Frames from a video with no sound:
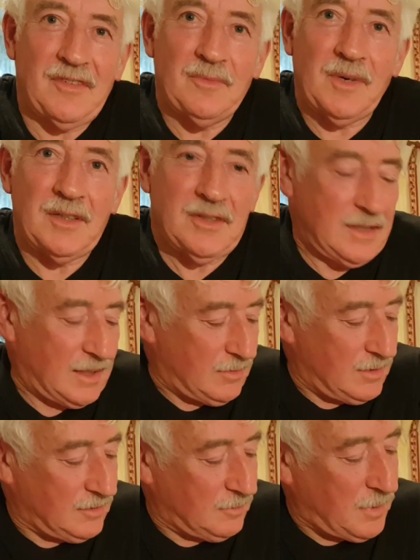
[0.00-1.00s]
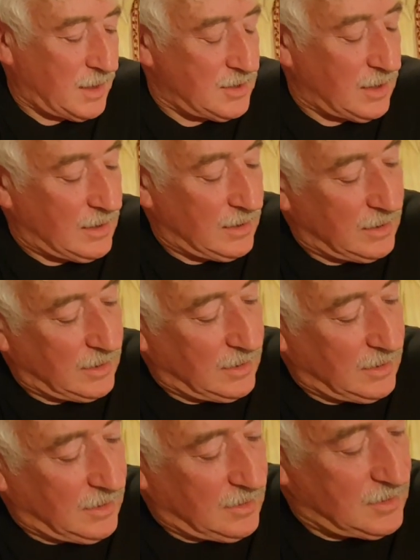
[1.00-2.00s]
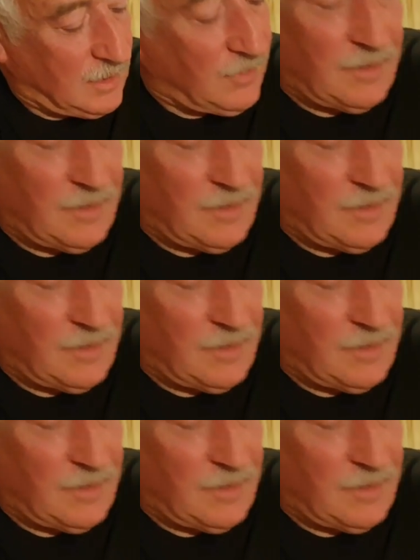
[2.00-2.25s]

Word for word: different ways of doing it or better. So